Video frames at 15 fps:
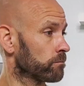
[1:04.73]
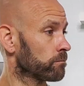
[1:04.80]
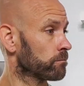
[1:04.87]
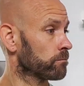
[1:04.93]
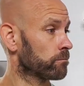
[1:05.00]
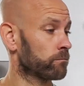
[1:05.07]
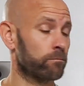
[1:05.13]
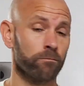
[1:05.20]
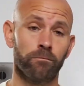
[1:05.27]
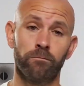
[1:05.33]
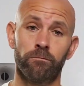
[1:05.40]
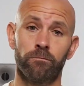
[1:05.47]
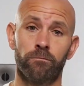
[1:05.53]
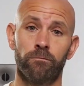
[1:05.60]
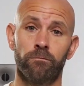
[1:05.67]

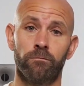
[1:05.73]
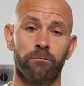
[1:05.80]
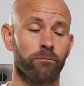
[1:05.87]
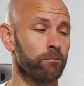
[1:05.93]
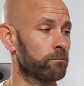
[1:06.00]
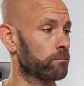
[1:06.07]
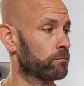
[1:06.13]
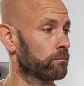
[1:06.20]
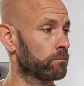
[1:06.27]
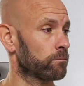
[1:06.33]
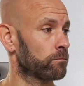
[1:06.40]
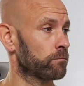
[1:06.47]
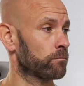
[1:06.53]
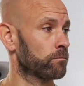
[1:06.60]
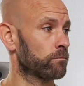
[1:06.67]

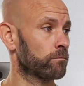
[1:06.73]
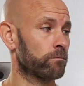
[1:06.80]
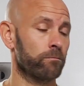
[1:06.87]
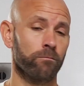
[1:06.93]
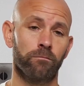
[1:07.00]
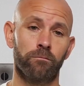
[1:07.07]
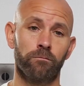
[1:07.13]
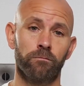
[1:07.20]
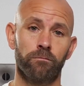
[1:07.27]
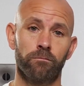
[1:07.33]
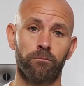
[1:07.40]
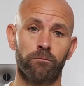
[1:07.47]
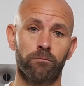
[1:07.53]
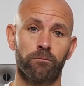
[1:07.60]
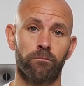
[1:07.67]

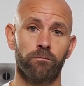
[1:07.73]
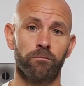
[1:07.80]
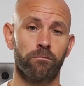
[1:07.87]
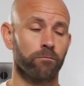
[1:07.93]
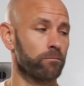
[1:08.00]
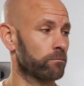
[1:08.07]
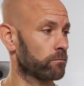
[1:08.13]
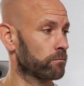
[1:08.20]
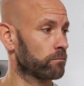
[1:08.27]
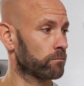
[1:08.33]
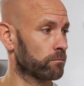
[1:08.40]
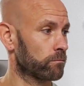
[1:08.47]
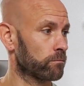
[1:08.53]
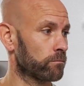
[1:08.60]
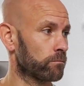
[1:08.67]

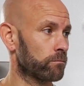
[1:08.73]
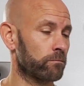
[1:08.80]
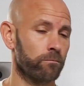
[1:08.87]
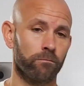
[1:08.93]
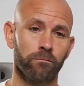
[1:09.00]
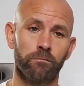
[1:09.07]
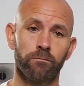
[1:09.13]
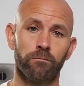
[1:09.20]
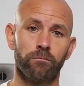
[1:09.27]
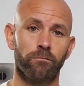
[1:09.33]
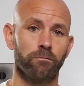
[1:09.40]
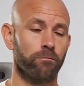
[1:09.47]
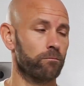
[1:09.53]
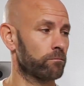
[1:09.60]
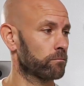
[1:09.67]

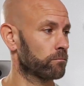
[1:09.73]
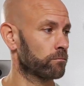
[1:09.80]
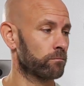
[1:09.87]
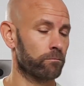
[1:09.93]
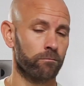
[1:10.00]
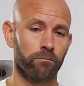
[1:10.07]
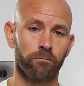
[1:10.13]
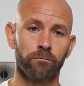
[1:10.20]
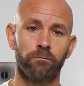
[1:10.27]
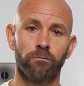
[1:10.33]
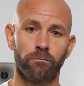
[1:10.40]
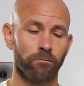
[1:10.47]
(silent)